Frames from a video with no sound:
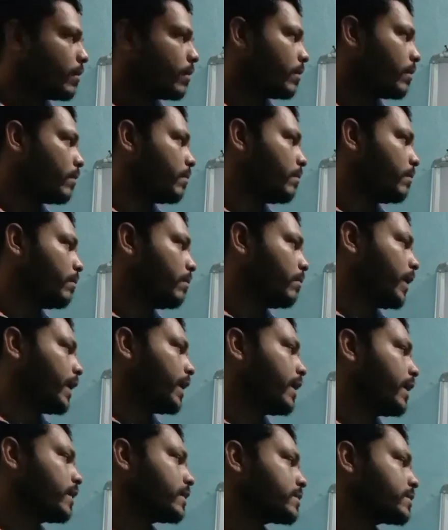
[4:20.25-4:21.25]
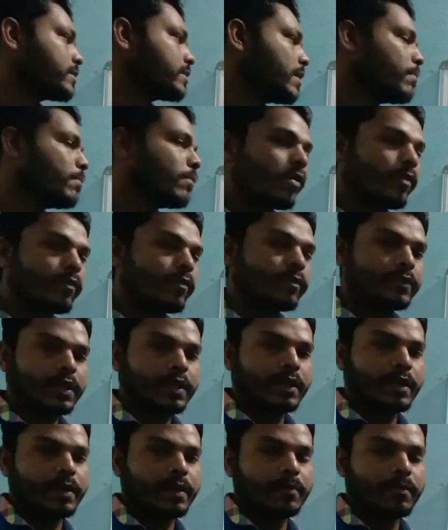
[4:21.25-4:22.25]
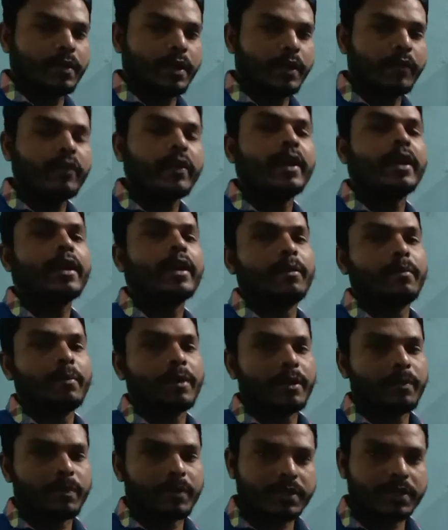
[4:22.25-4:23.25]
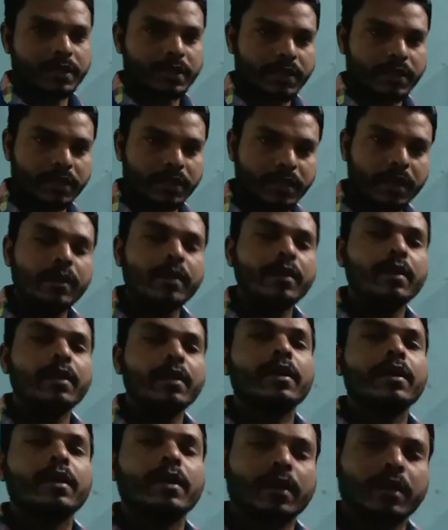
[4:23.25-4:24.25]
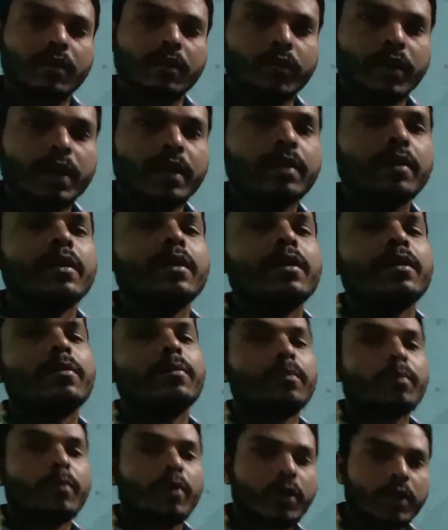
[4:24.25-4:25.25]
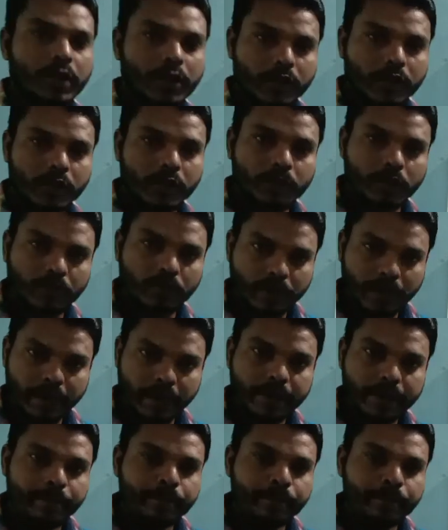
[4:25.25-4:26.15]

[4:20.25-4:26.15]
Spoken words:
making a sum of the different element present in the given molecule, right?